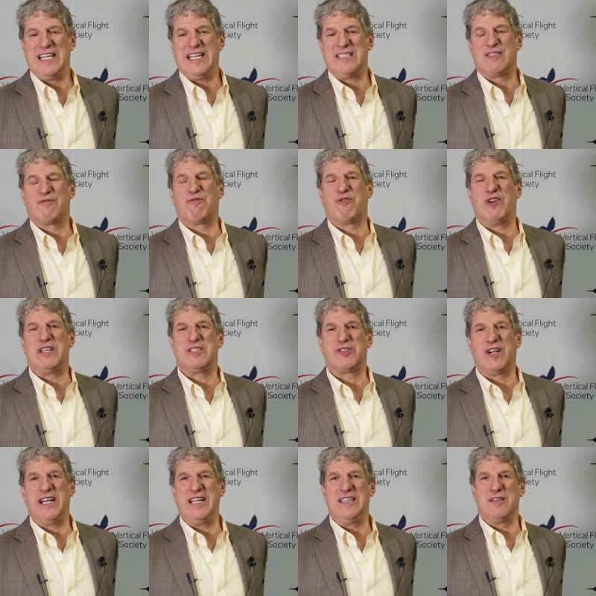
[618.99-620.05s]
it's
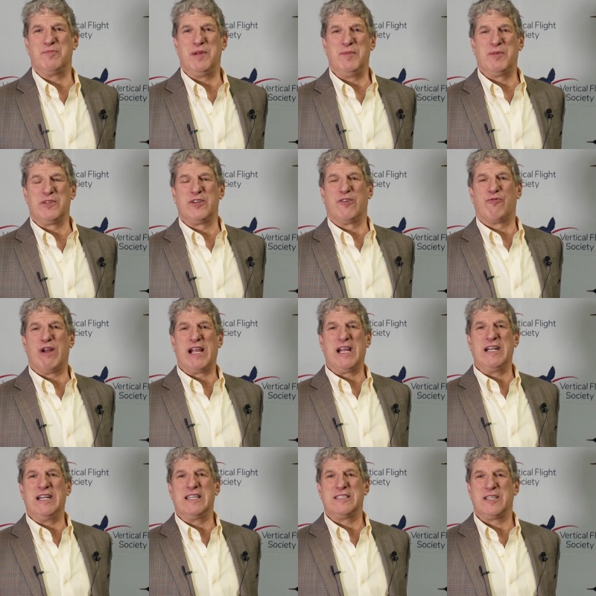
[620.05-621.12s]
frustrating that people don't
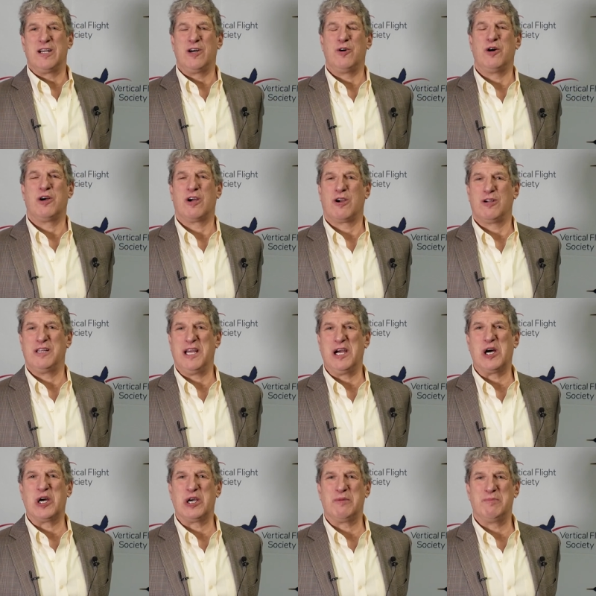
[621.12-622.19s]
recognize how hard they
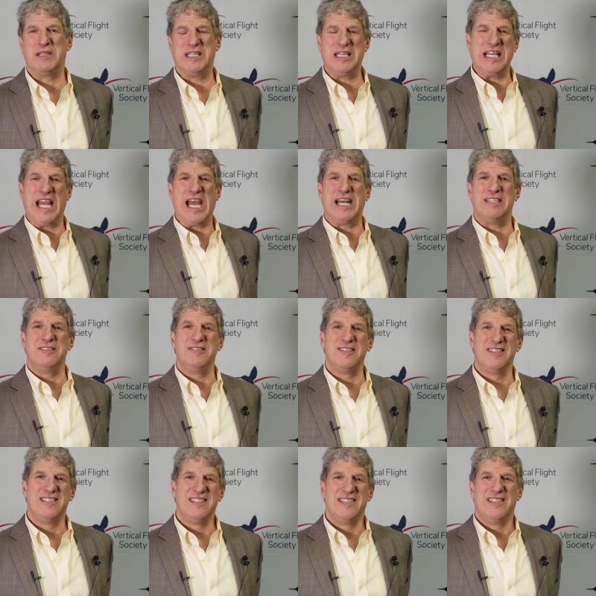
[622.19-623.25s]
are, but in the end,
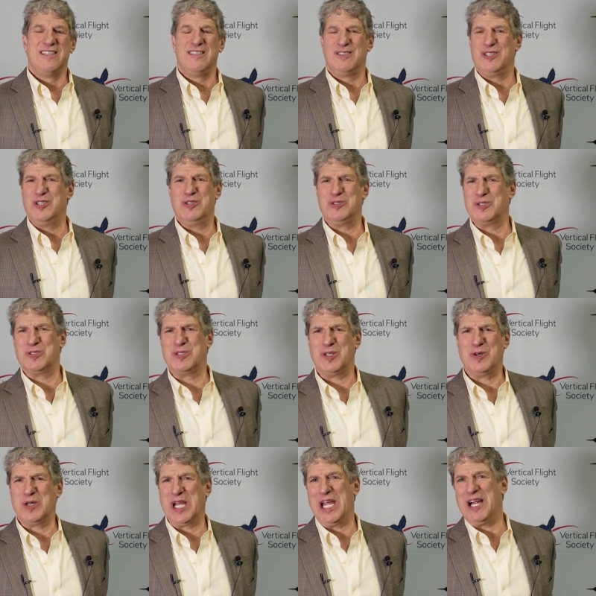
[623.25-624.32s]
the users
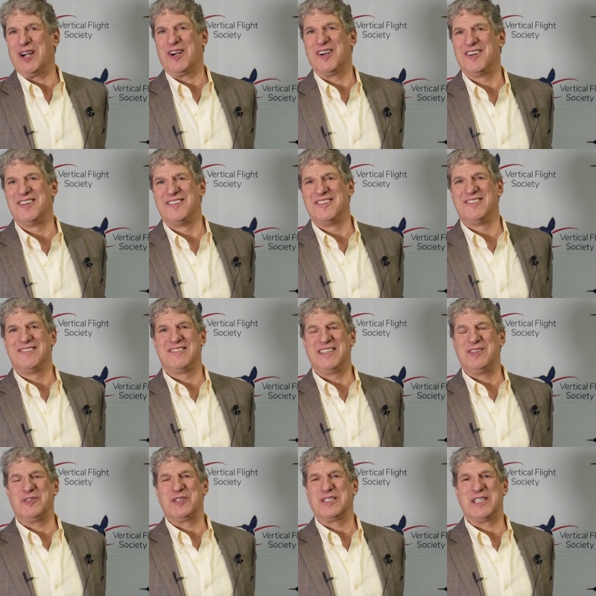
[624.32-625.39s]
don't care
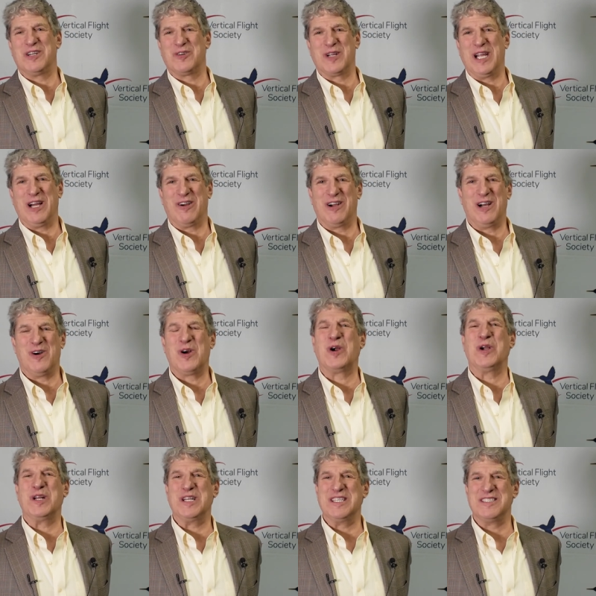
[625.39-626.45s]
don't they don't care how
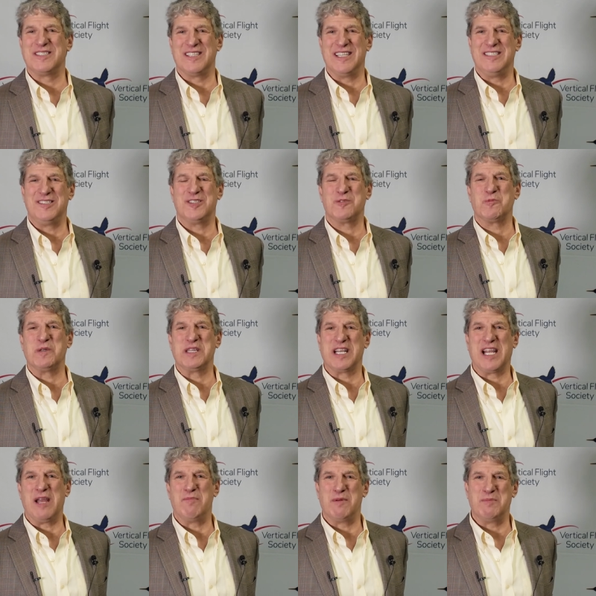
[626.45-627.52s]
hard it is. They just want the
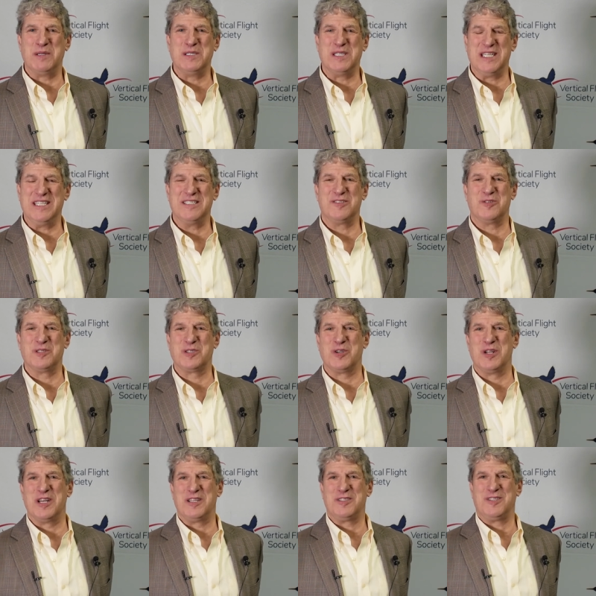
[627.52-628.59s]
capability. So it's
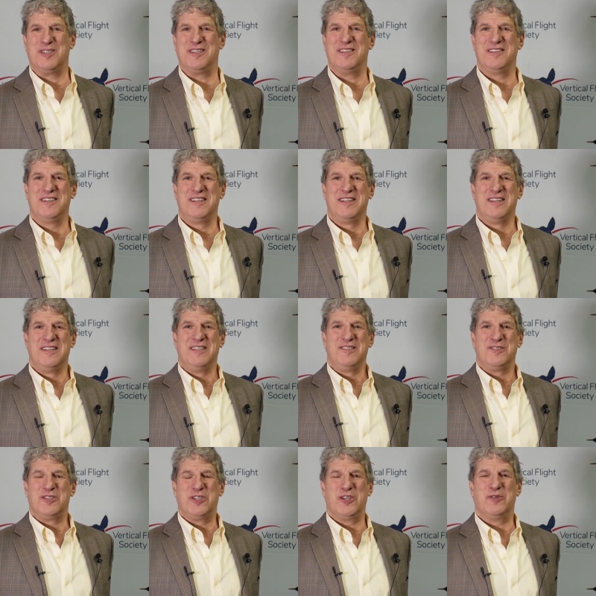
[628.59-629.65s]
on us to
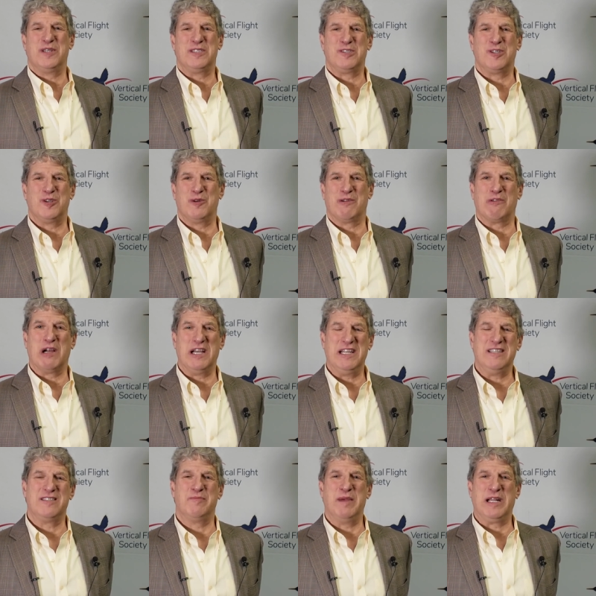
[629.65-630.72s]
to do it, to do it
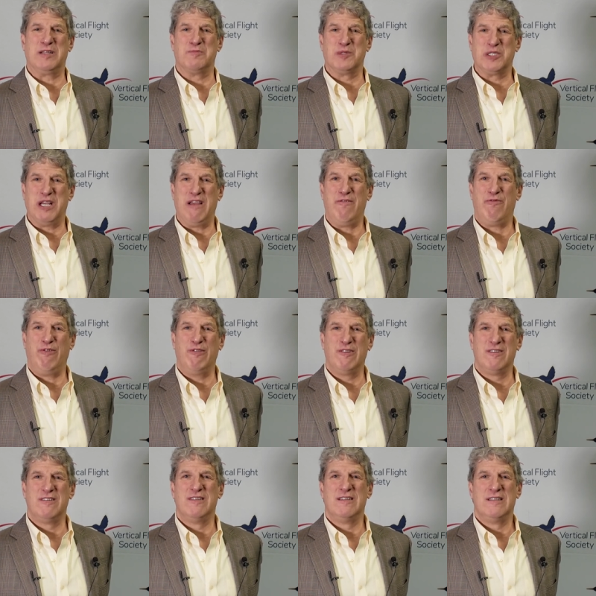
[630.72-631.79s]
right, to make them safe,
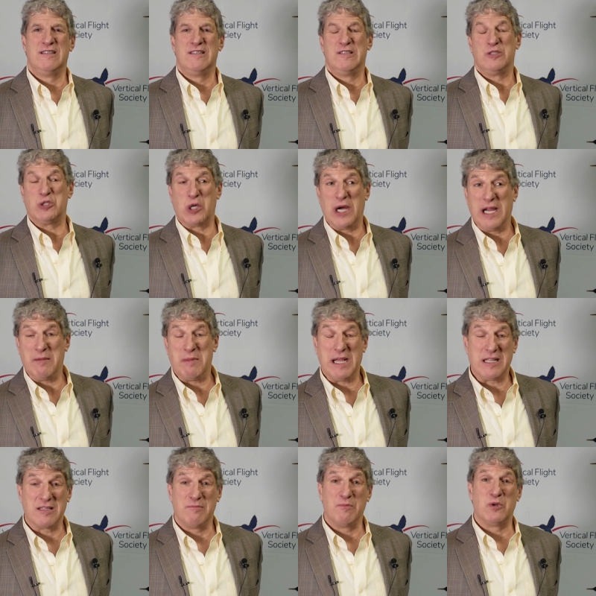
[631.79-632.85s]
try and
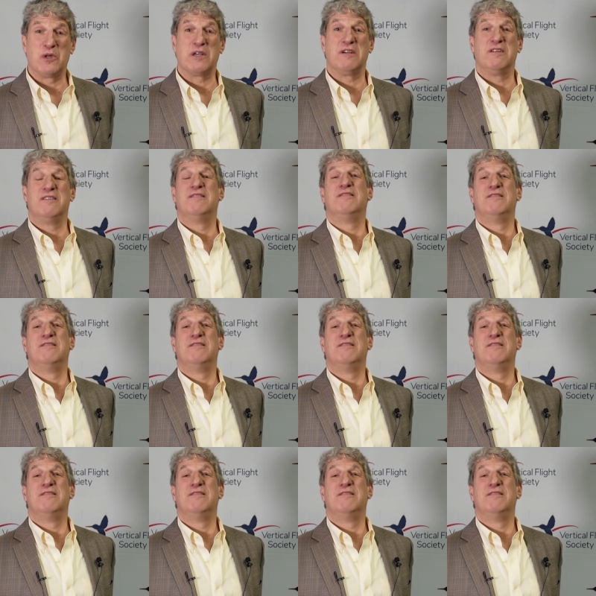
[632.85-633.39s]
make them more